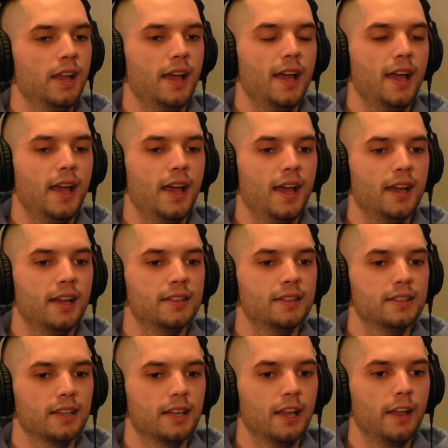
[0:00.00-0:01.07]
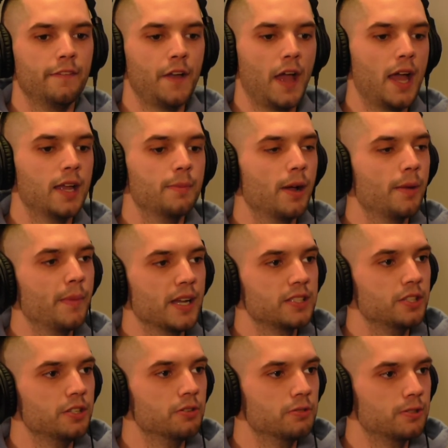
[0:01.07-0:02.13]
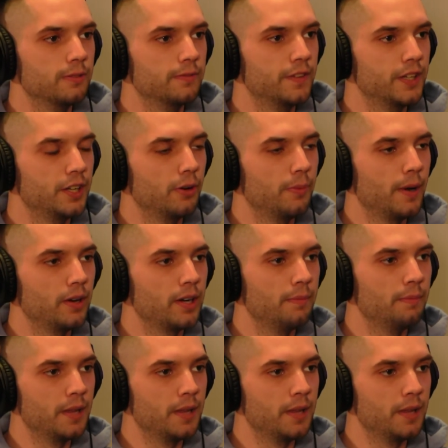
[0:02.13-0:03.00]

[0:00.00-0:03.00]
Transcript: And if anybody makes a YouTube video about him,